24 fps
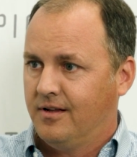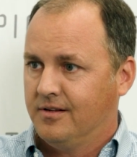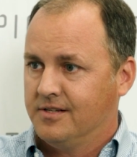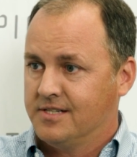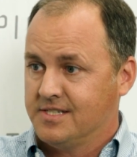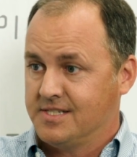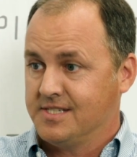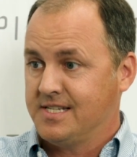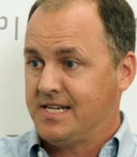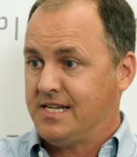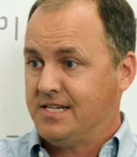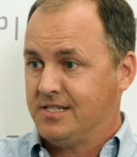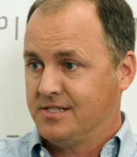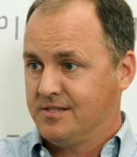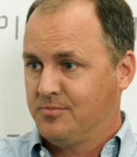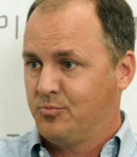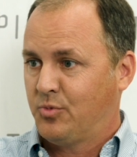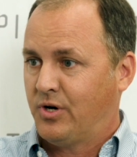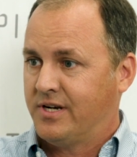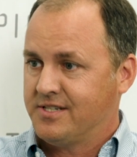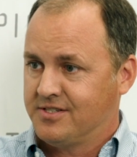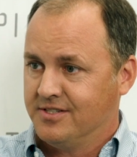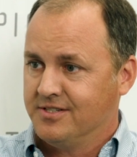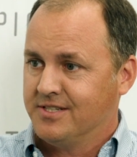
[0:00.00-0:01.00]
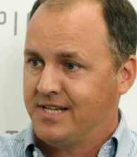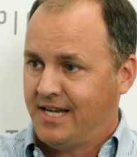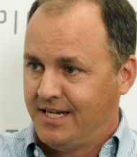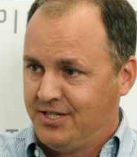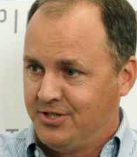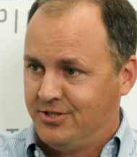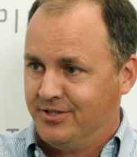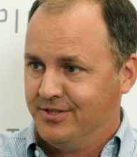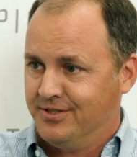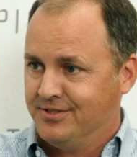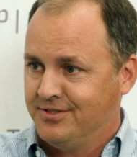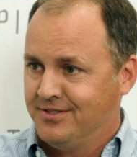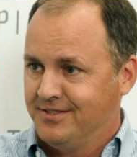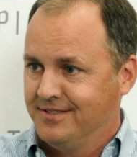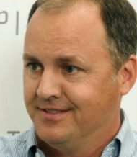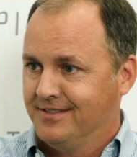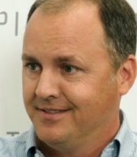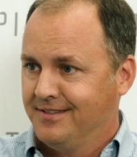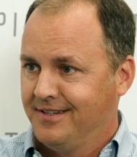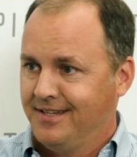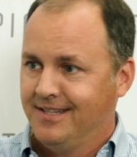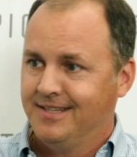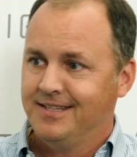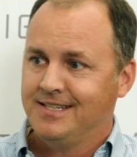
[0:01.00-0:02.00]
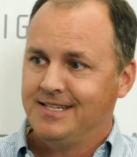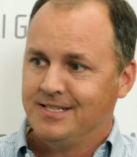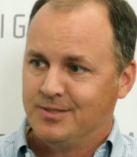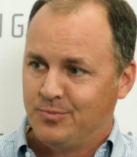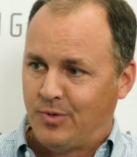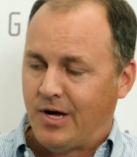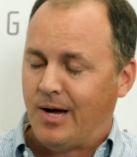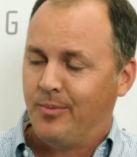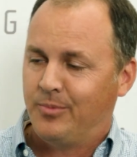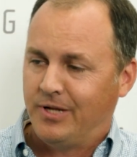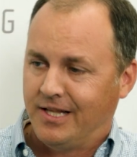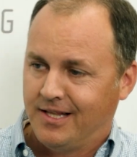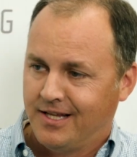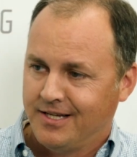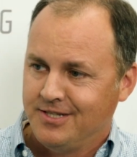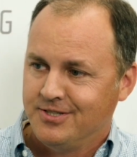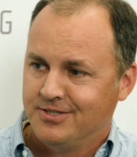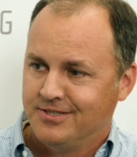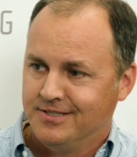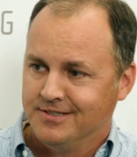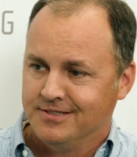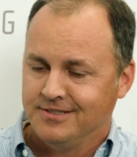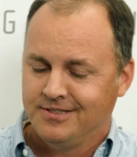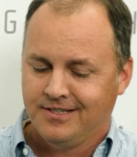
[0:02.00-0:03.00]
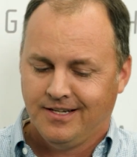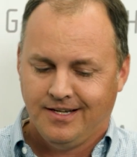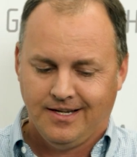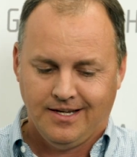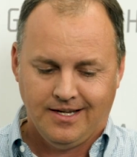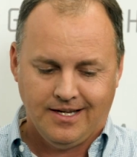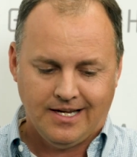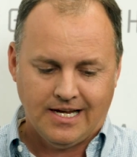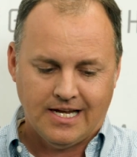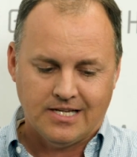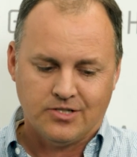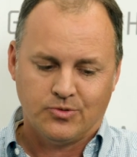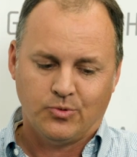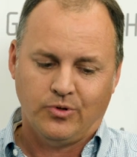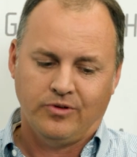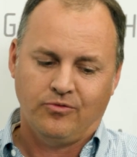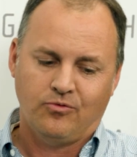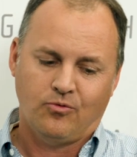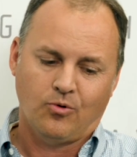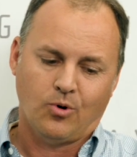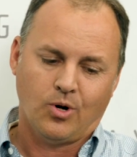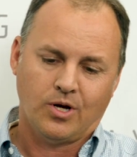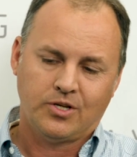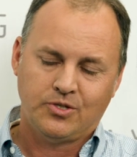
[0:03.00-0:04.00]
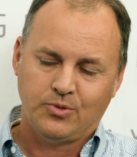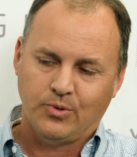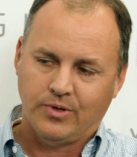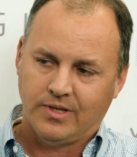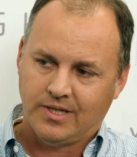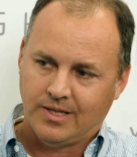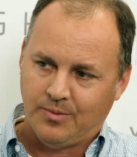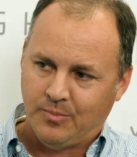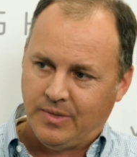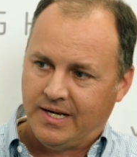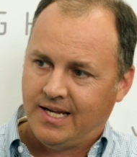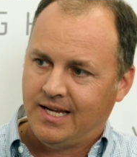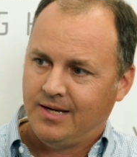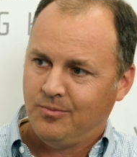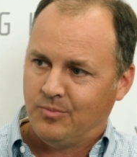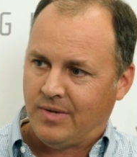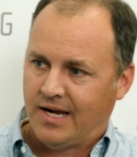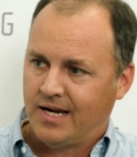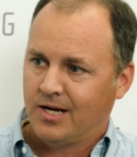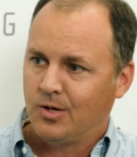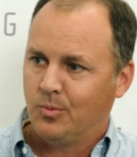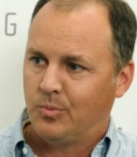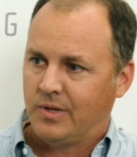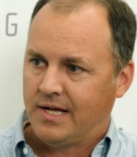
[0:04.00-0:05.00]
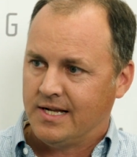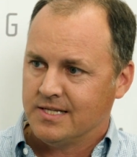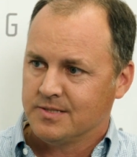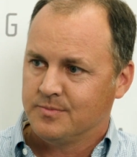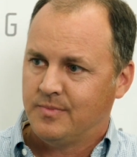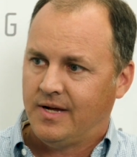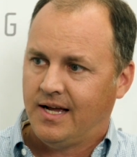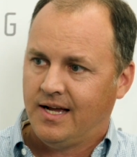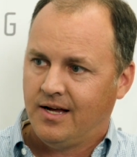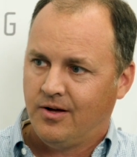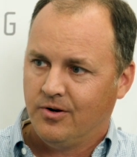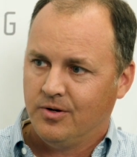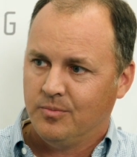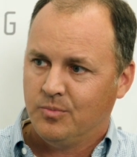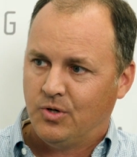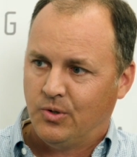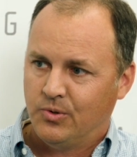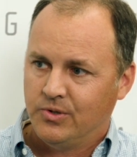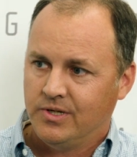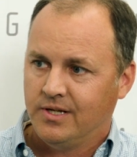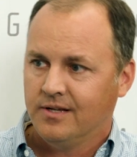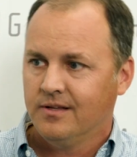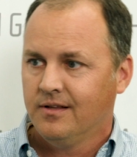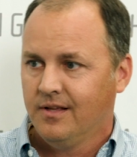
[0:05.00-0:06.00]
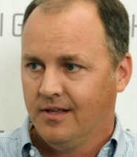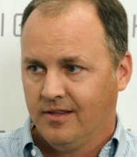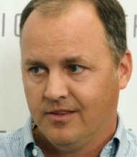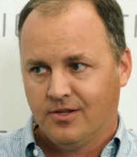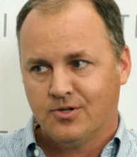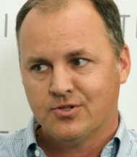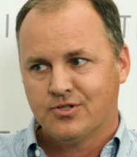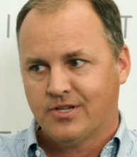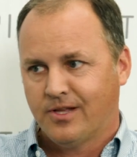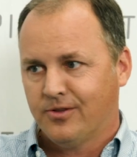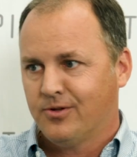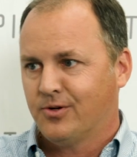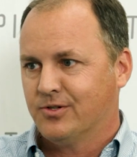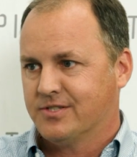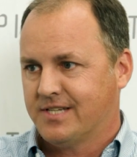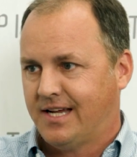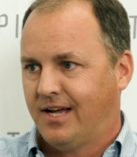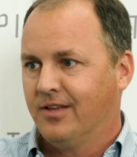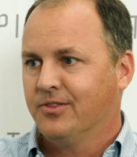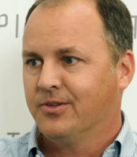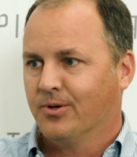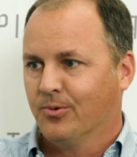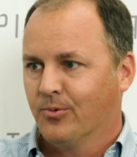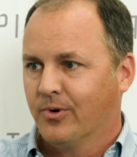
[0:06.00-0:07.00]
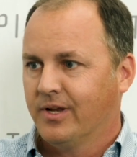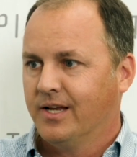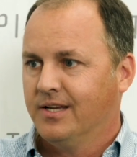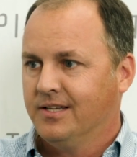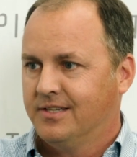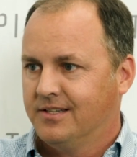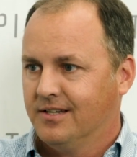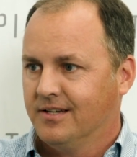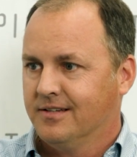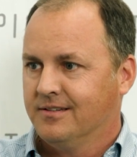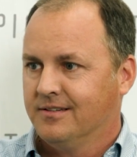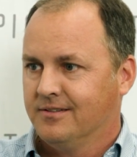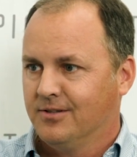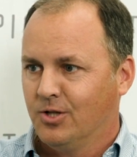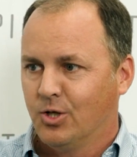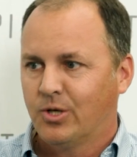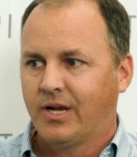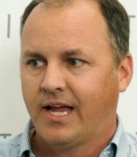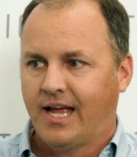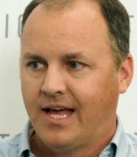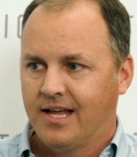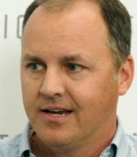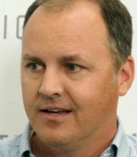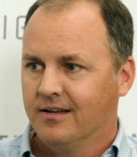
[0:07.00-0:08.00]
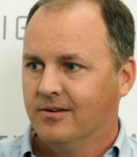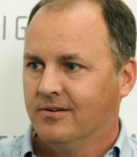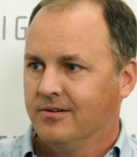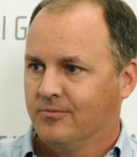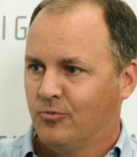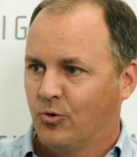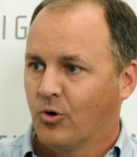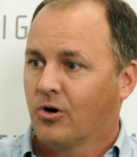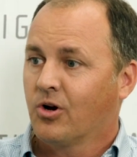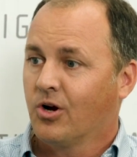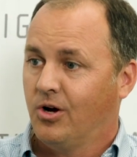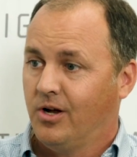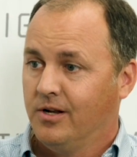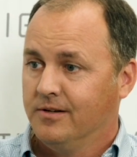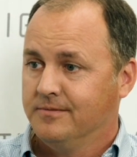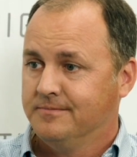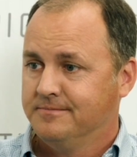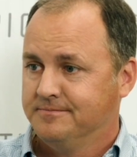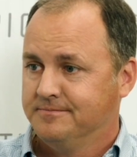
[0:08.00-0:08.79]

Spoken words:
disease presentations in these populations. As we've worked to eliminate Mycoplasma hyorhinis, there's others out there we need to look at and work on.